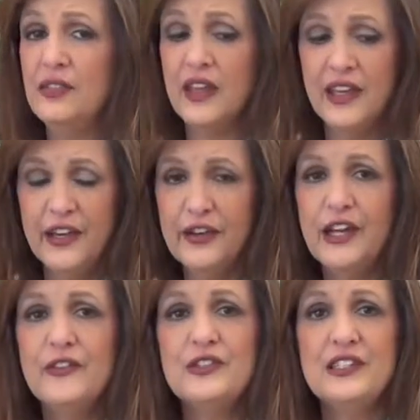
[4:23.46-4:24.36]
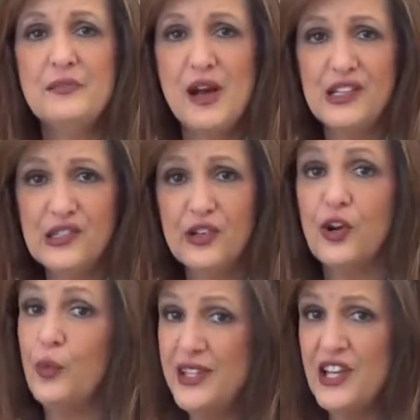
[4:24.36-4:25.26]
the caregivers in my
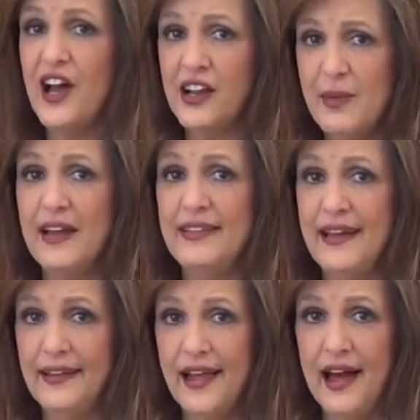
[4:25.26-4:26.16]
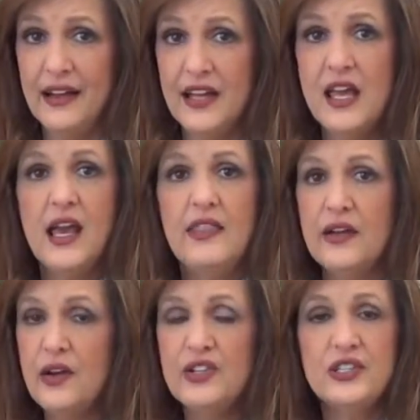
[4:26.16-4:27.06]
circle, we talk about that a lot. And
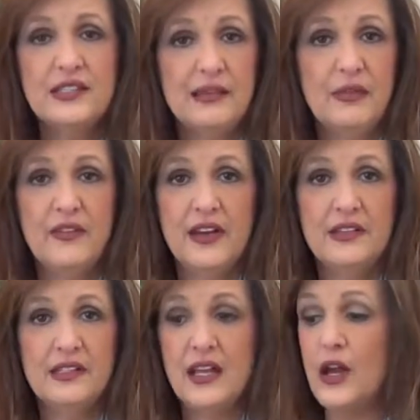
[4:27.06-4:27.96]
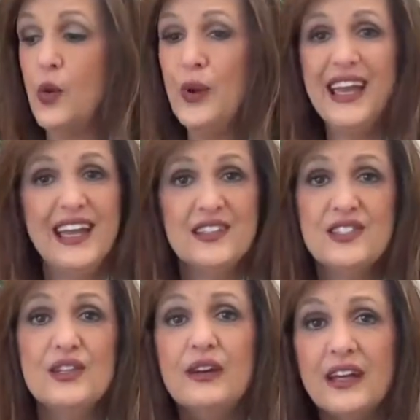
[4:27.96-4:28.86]
there are just some of us, we can't
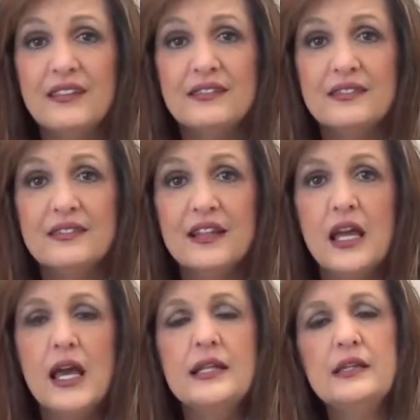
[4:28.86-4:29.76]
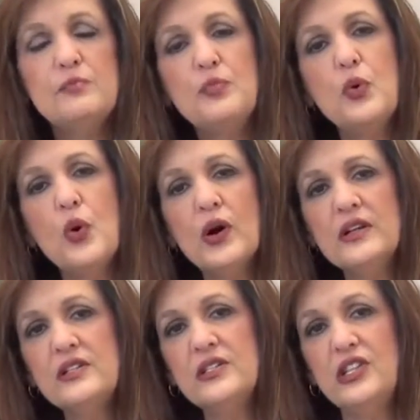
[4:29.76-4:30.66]
do it. It's
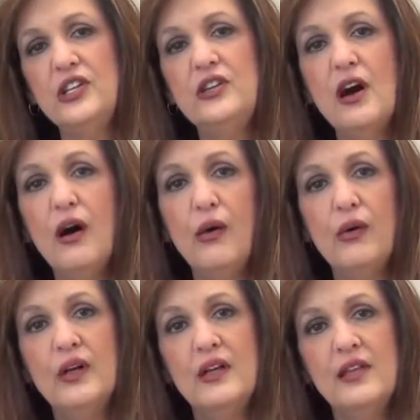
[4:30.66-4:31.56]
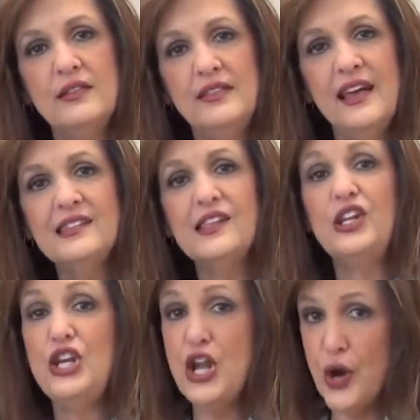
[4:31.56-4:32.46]
important to know that that's a
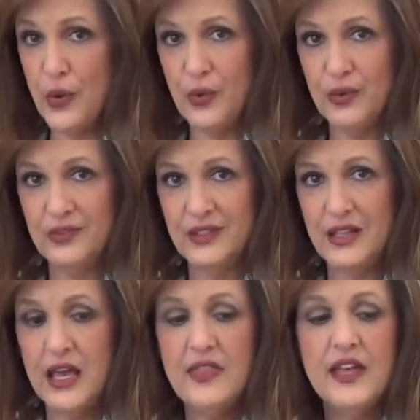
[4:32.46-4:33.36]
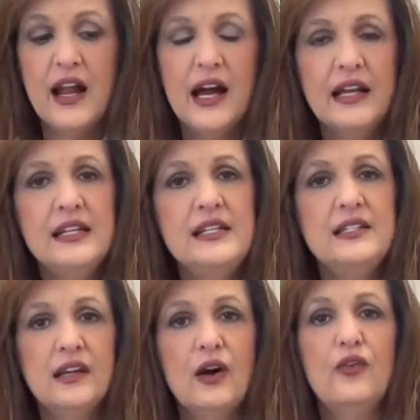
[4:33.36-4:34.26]
no and that I need
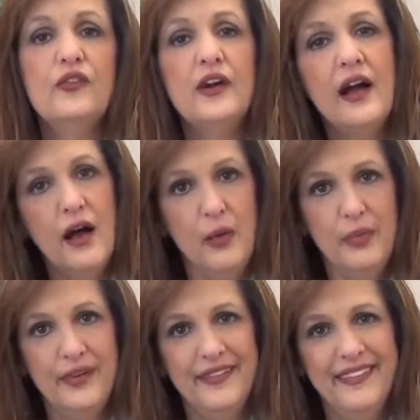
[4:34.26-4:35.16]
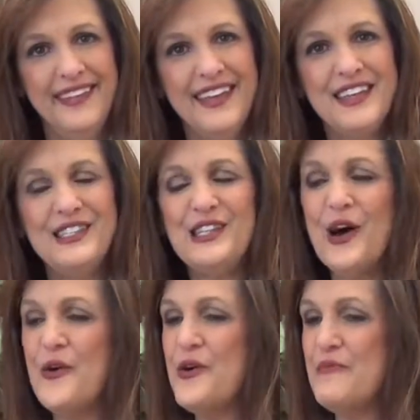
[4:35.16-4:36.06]
to go for help.
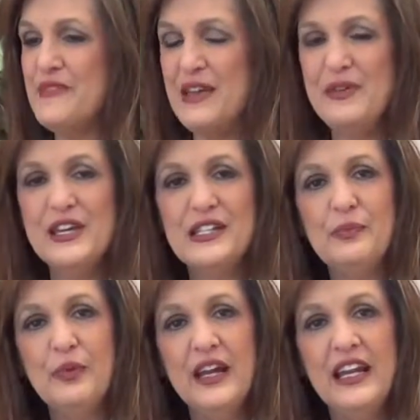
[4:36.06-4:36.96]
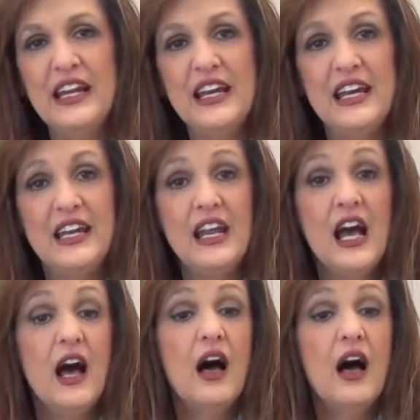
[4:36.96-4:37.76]
So maybe it's bringing in,